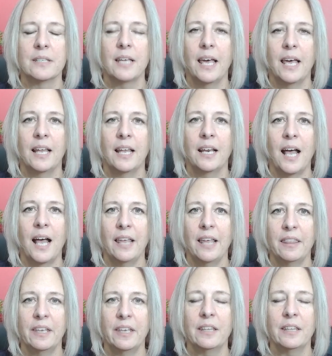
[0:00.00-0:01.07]
And I
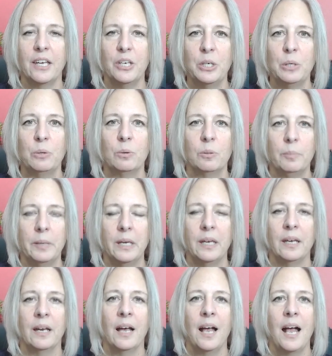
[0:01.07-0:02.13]
think that you will
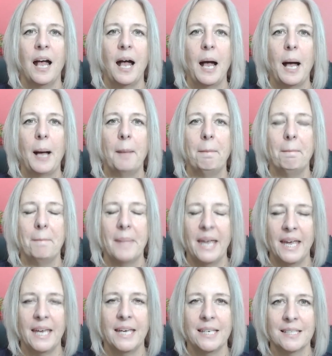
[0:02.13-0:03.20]
be
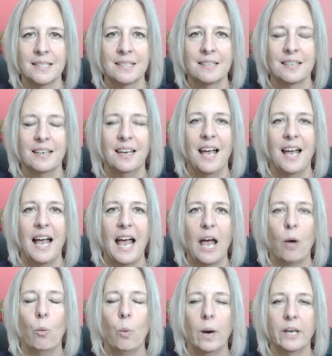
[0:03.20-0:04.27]
amazed
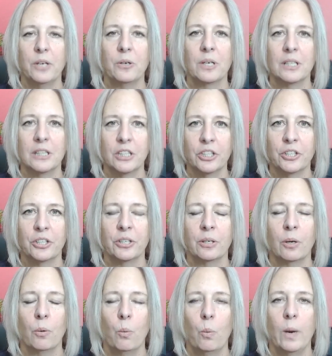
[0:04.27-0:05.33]
at what you can
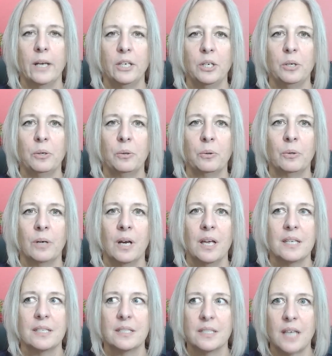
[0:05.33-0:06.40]
learn when you
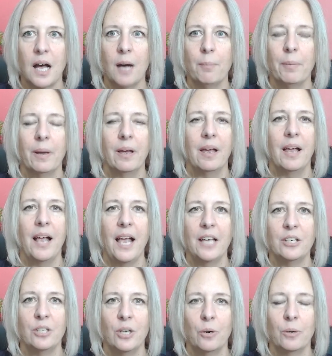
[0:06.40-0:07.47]
stop
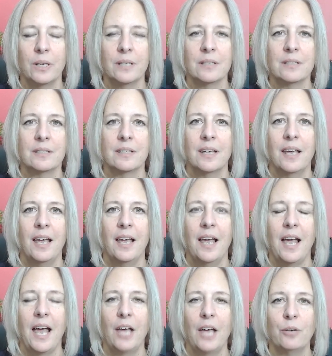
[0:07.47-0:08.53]
and notice
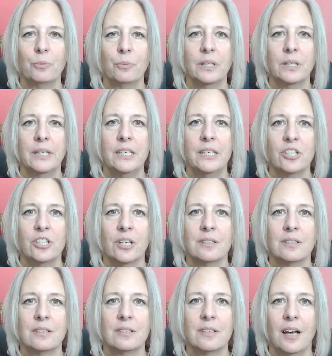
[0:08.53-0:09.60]
and really
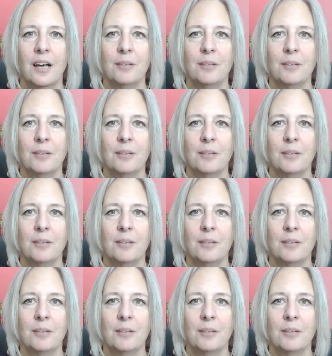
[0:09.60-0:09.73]
just,